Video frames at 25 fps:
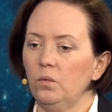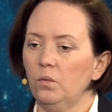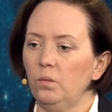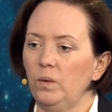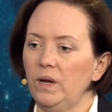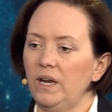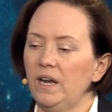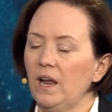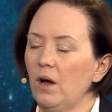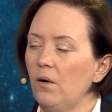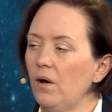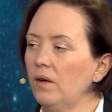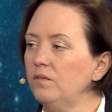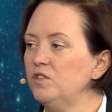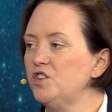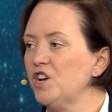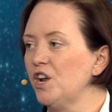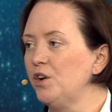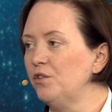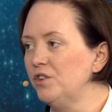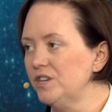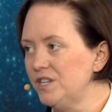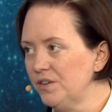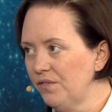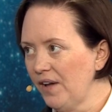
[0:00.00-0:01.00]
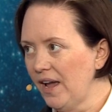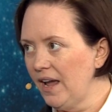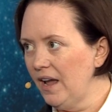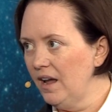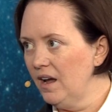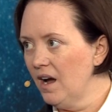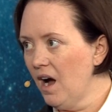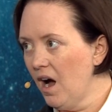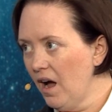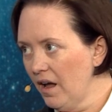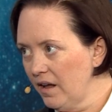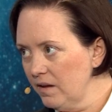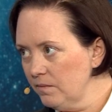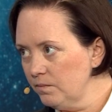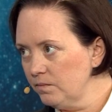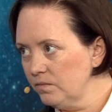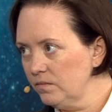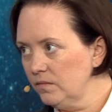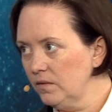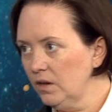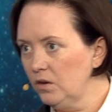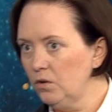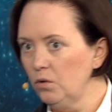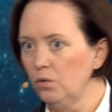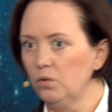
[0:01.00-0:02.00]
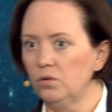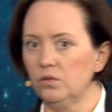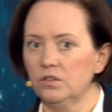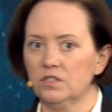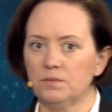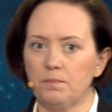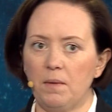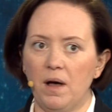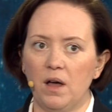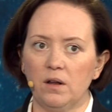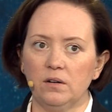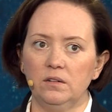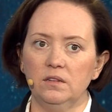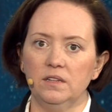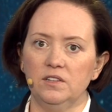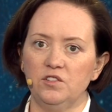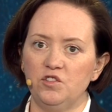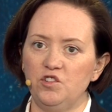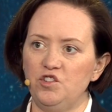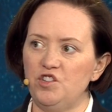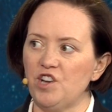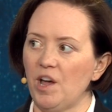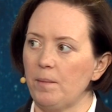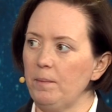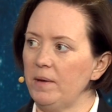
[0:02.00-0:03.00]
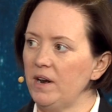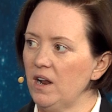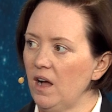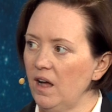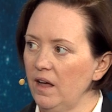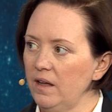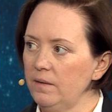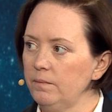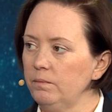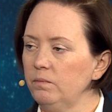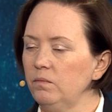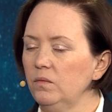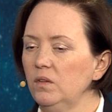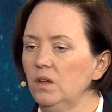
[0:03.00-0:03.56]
we now have generative AI. Google's model is Gemini.